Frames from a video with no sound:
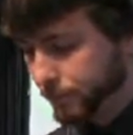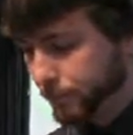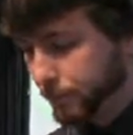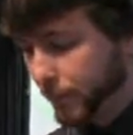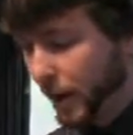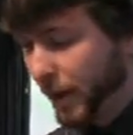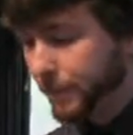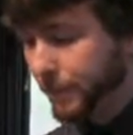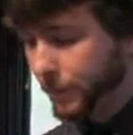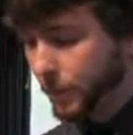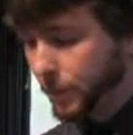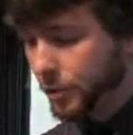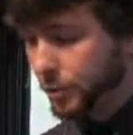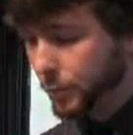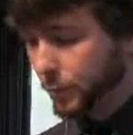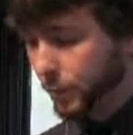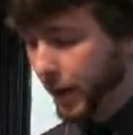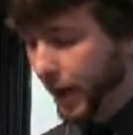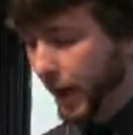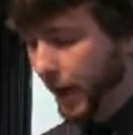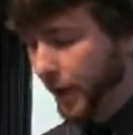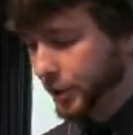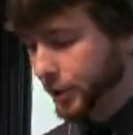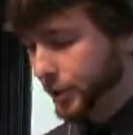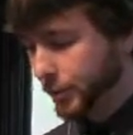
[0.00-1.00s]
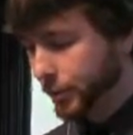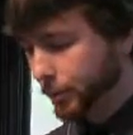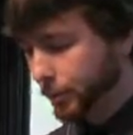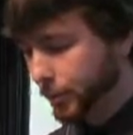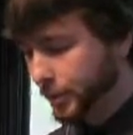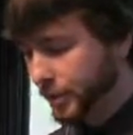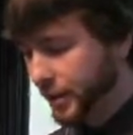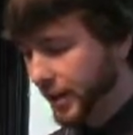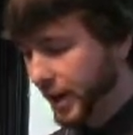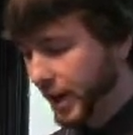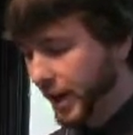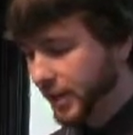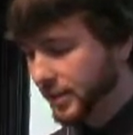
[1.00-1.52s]
My first reaction
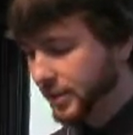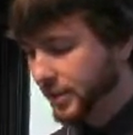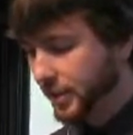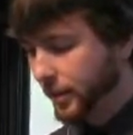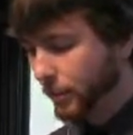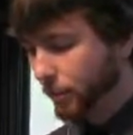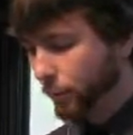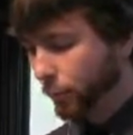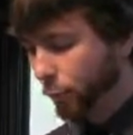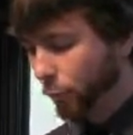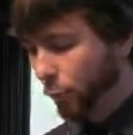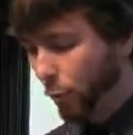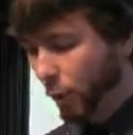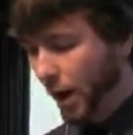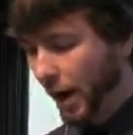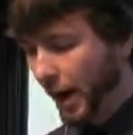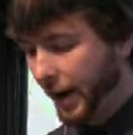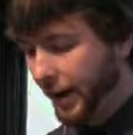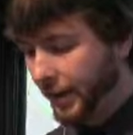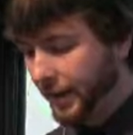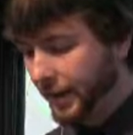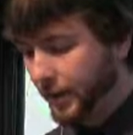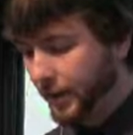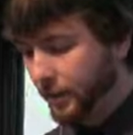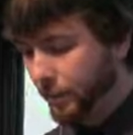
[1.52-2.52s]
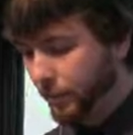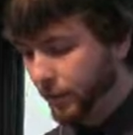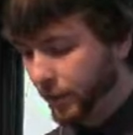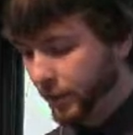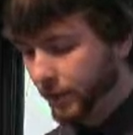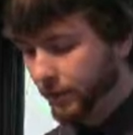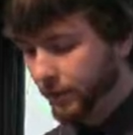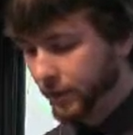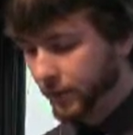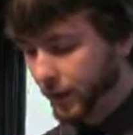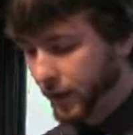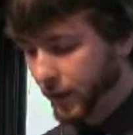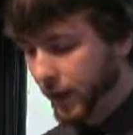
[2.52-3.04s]
was to ask him why he didn't
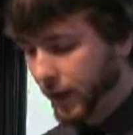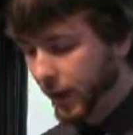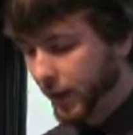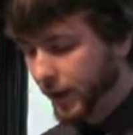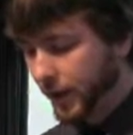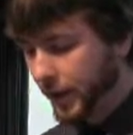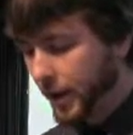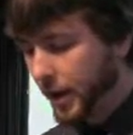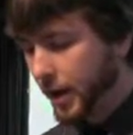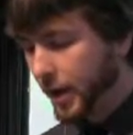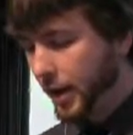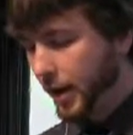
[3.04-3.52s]
believe in God,